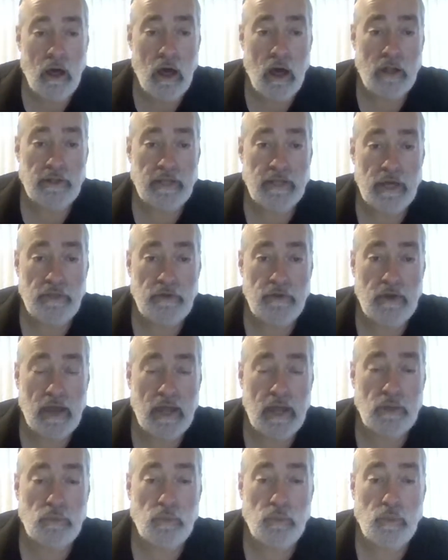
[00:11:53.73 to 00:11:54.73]
On the other
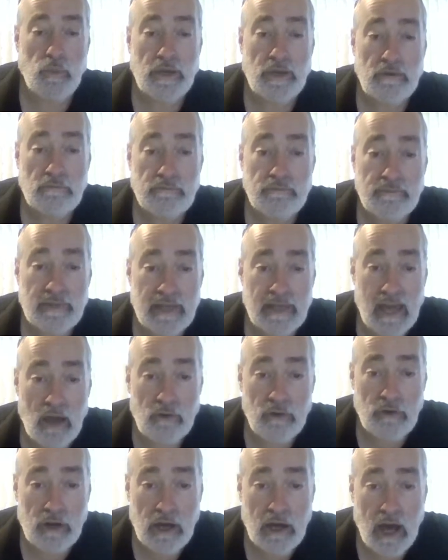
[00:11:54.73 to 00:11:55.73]
hand, we
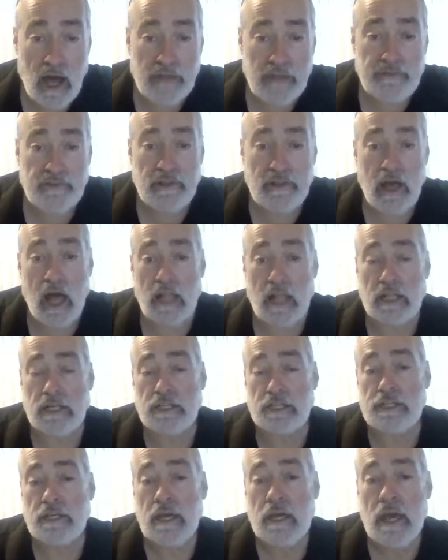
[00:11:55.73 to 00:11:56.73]
count God's
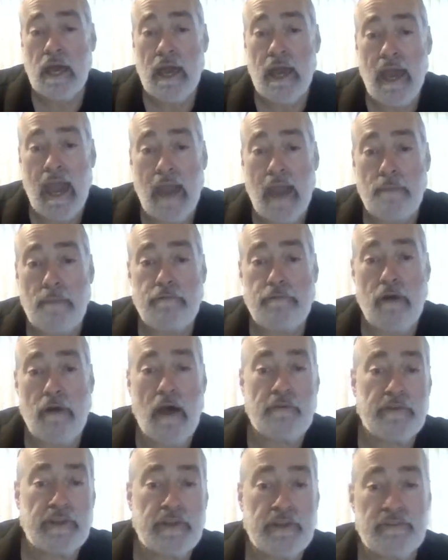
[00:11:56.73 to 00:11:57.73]
knowledge and
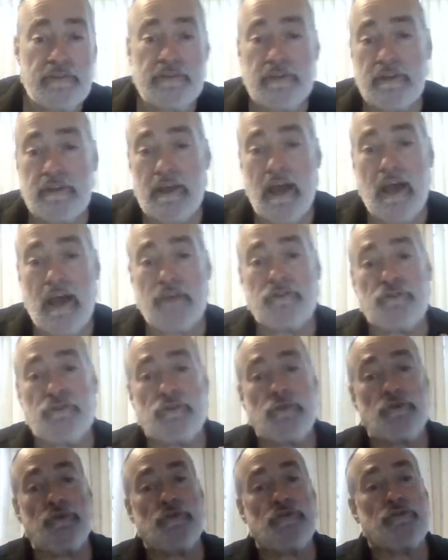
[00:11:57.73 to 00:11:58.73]
providence as
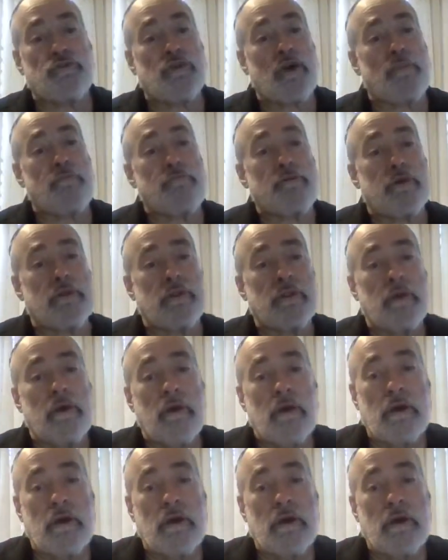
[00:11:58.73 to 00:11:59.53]
two separate